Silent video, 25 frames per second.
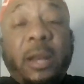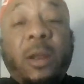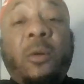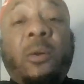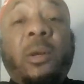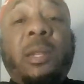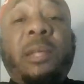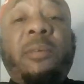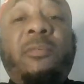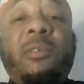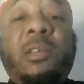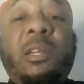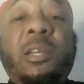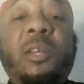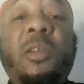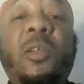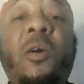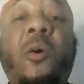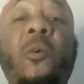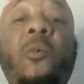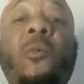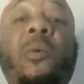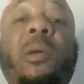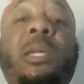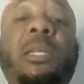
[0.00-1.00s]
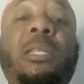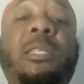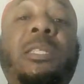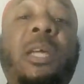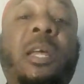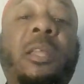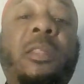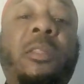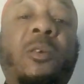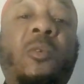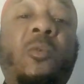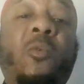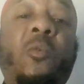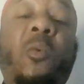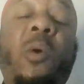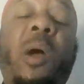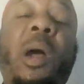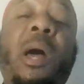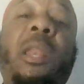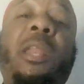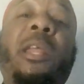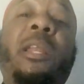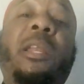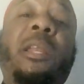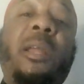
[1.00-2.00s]
don't even know each other
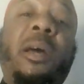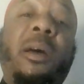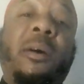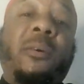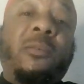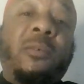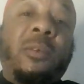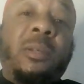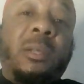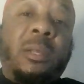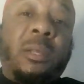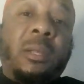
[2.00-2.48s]
well enough